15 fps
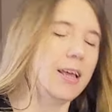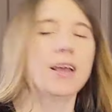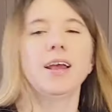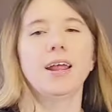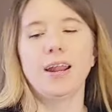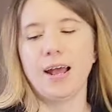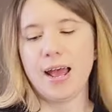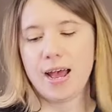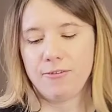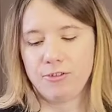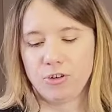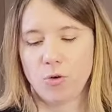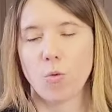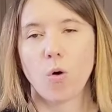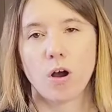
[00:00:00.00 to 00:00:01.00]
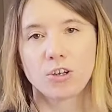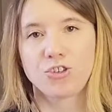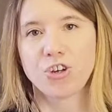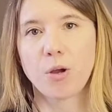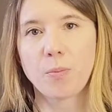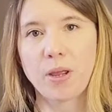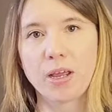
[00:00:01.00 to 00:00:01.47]
and I have to wash
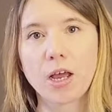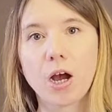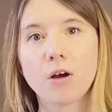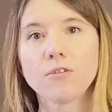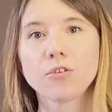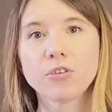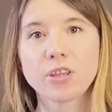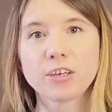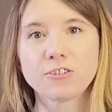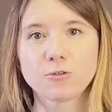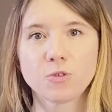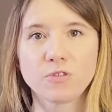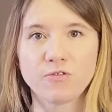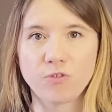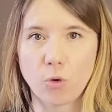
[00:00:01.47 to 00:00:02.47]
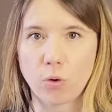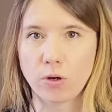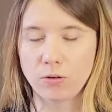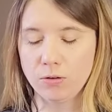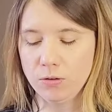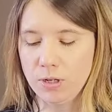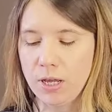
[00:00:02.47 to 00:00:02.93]
up and cover this with
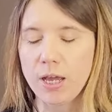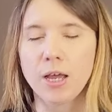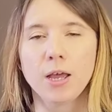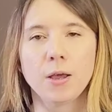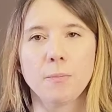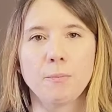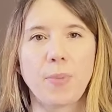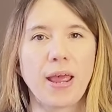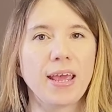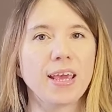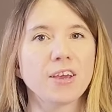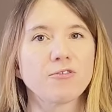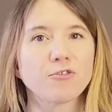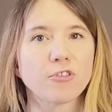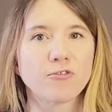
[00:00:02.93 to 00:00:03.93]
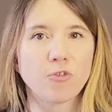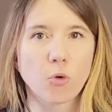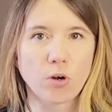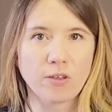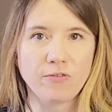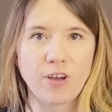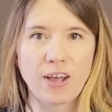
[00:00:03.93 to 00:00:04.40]
foil, bake it for
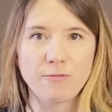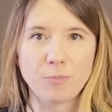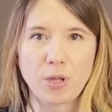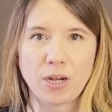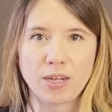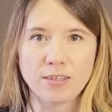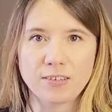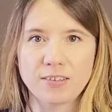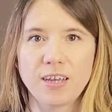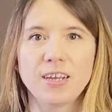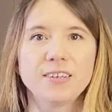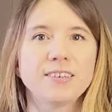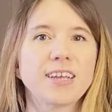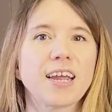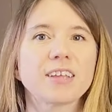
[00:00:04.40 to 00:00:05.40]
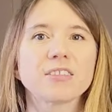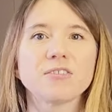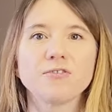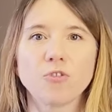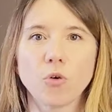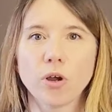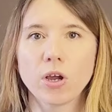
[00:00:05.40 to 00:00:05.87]
45 minutes, take the
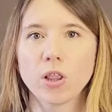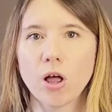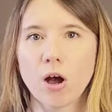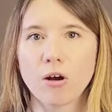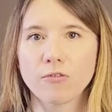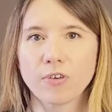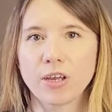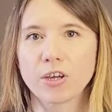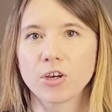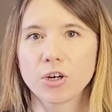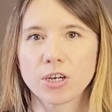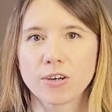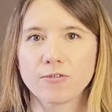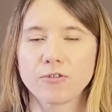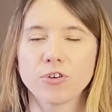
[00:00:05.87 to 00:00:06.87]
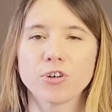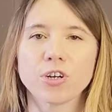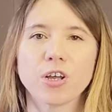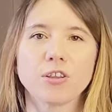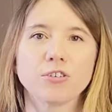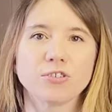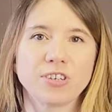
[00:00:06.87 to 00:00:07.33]
foil off, and cook it for
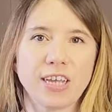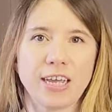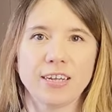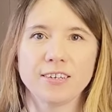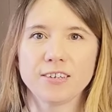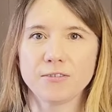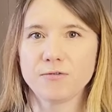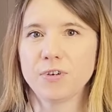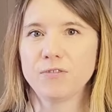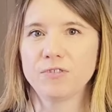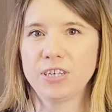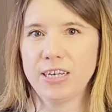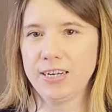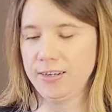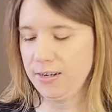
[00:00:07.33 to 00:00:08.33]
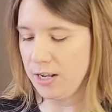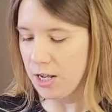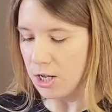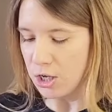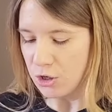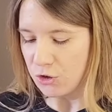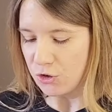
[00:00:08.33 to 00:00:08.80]
another 10 to 15.
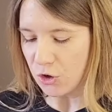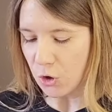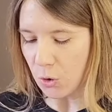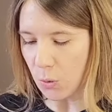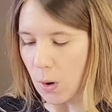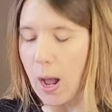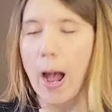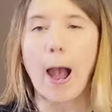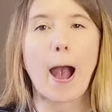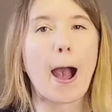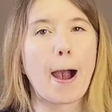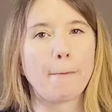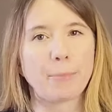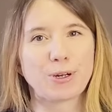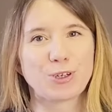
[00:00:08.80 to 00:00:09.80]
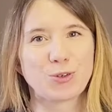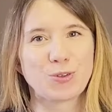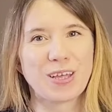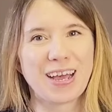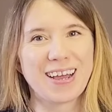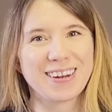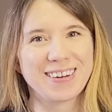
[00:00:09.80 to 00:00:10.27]
So I'm gonna do
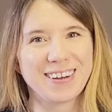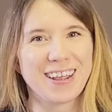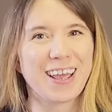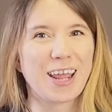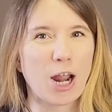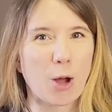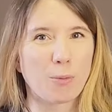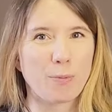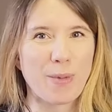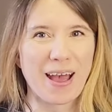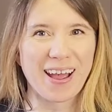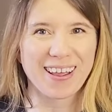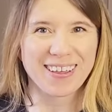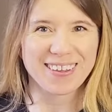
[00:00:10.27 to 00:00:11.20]
that, and I'll be back.